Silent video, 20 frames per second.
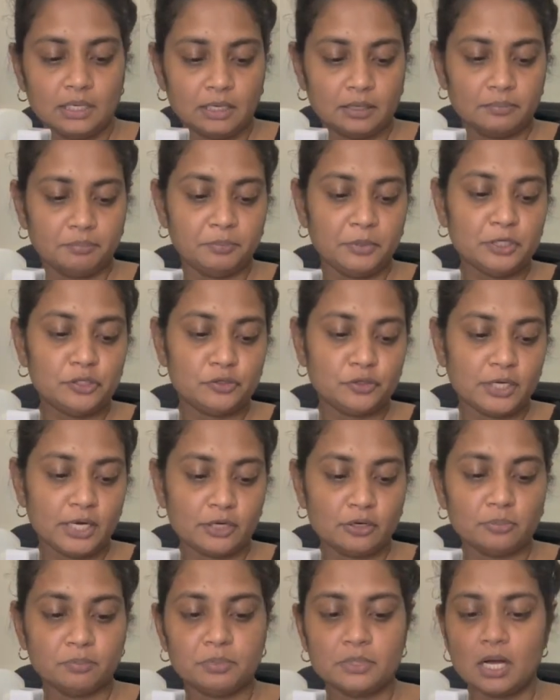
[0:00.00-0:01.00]
make sure that
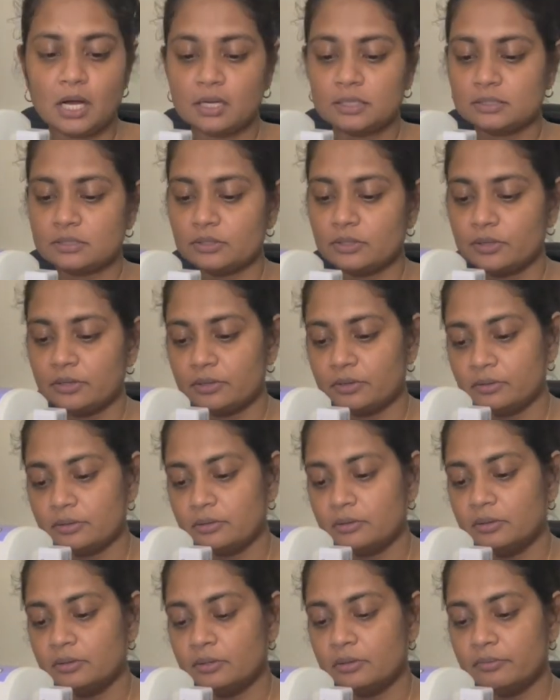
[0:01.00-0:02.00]
your blocks are
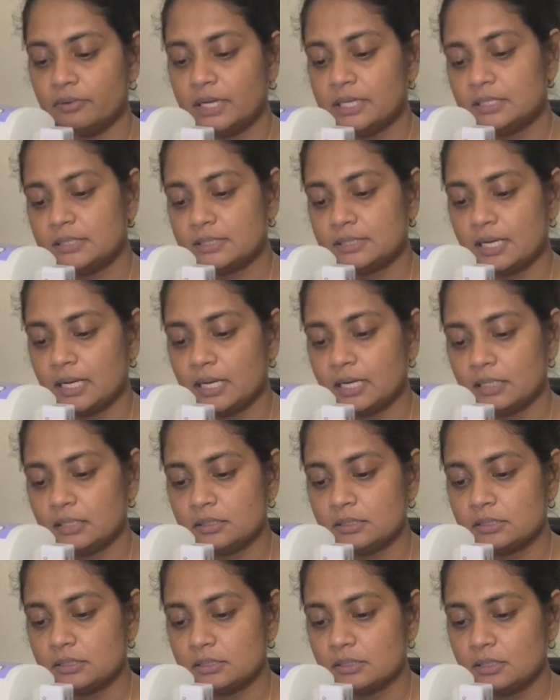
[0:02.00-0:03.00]
the right
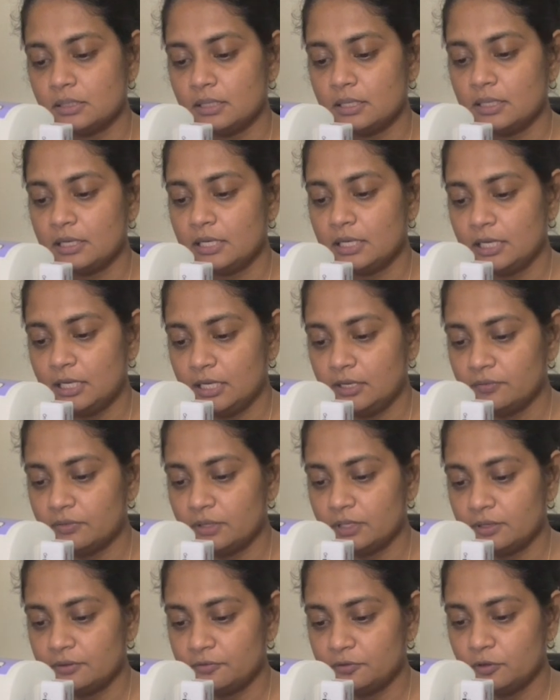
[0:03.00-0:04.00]
size, even
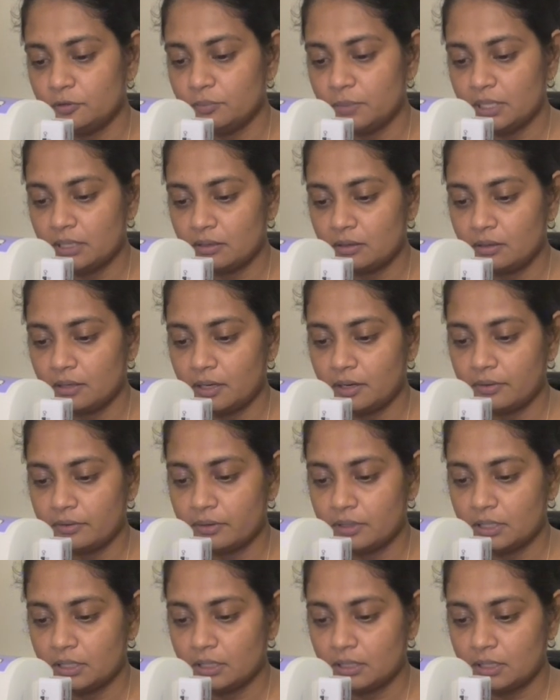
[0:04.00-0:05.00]
if you made an error
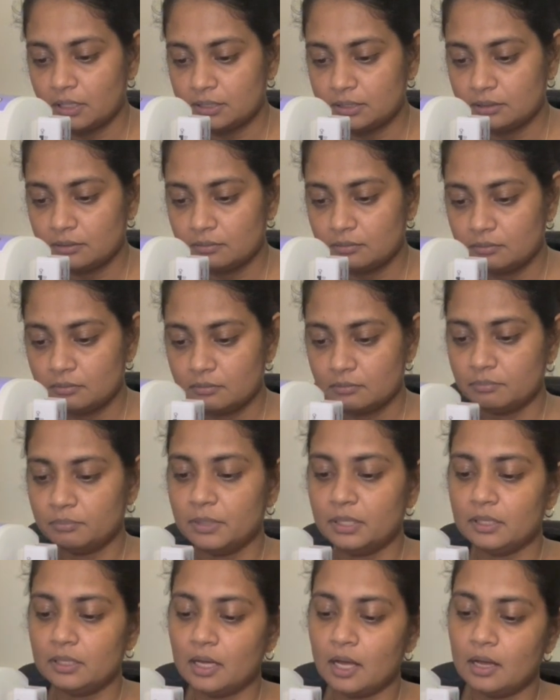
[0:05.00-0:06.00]
in cutting. But
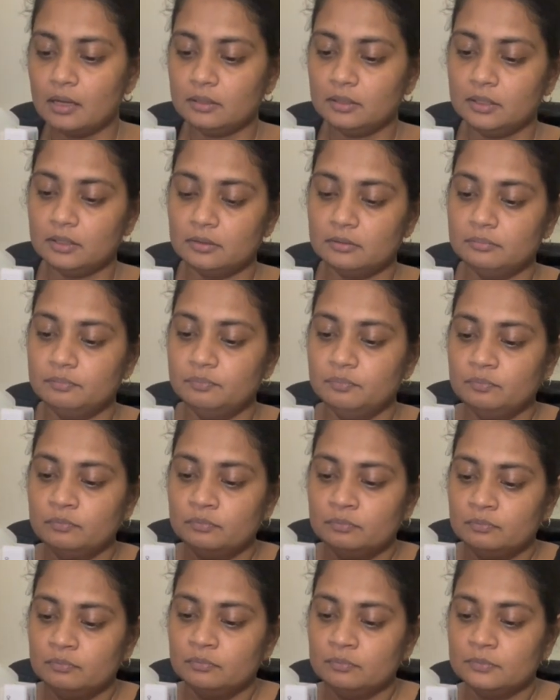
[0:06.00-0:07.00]
not, you know,
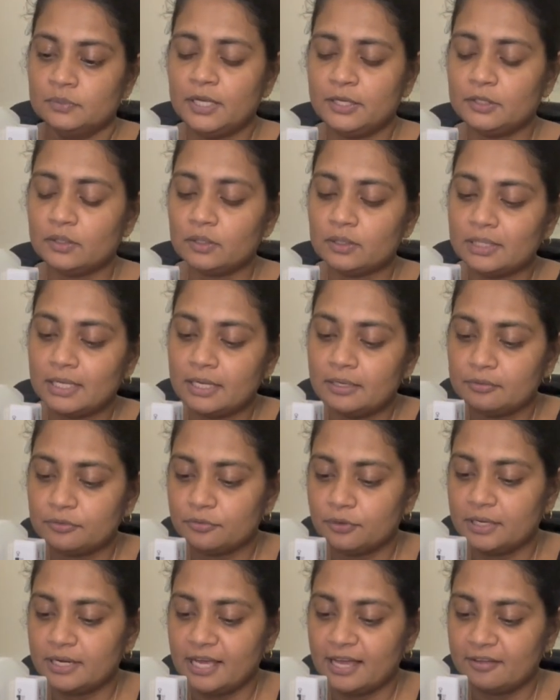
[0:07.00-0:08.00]
like don't cut a
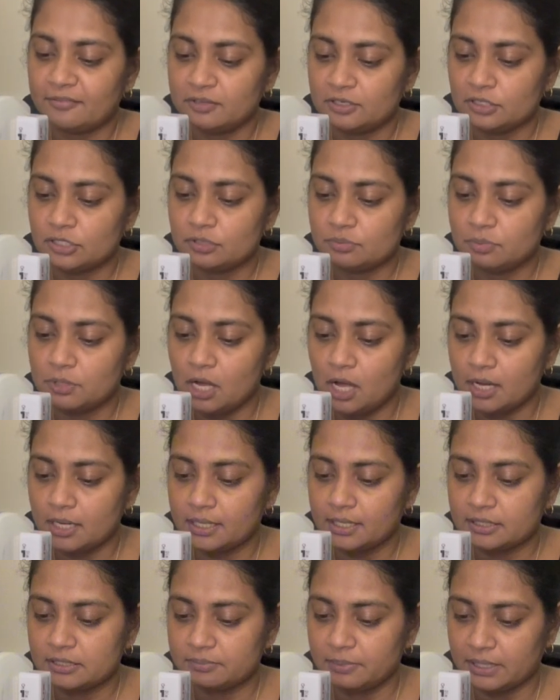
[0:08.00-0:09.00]
3.5 inch block and
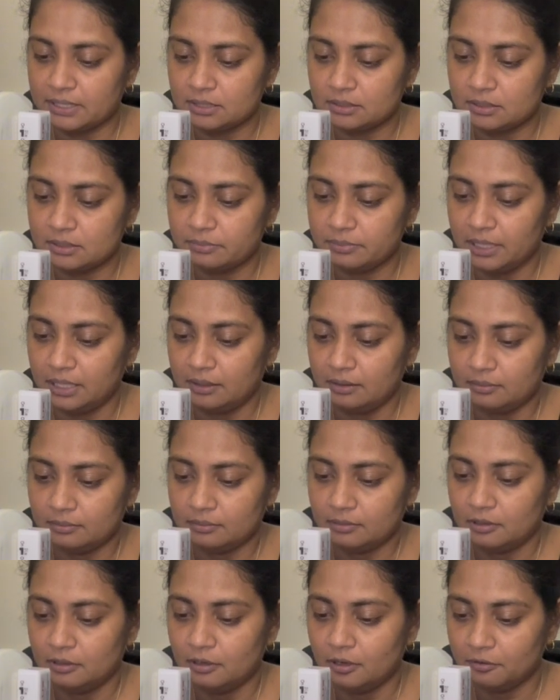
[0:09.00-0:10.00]
expect it to be
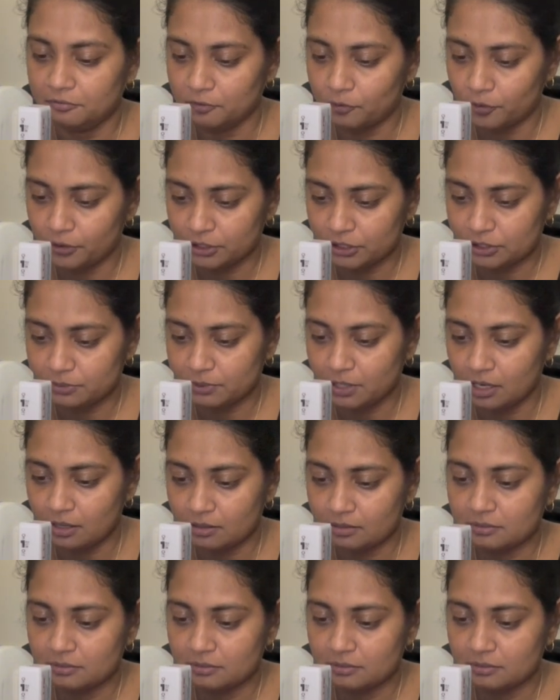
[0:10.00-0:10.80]
a 4 inch block.